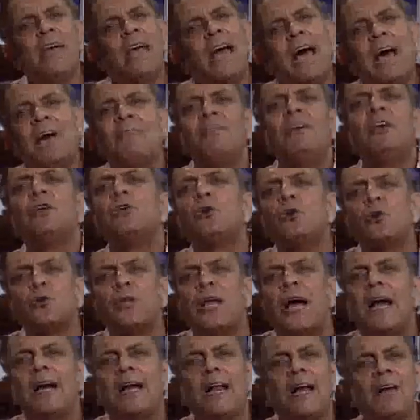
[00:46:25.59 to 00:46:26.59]
I will do
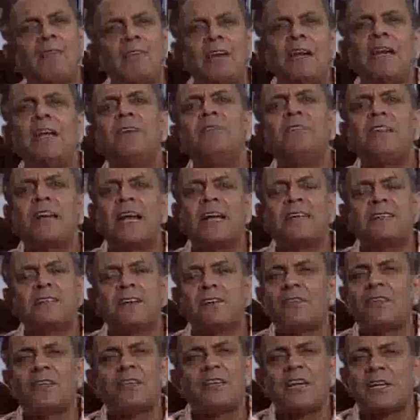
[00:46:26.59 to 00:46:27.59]
that, I will leave the rest of
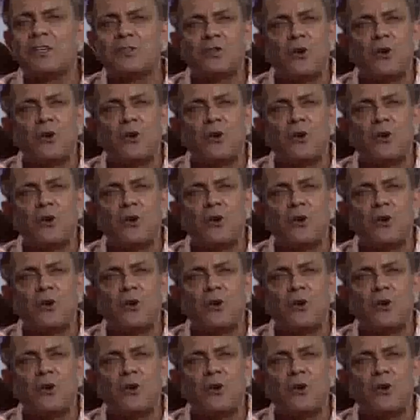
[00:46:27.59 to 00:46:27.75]
the things.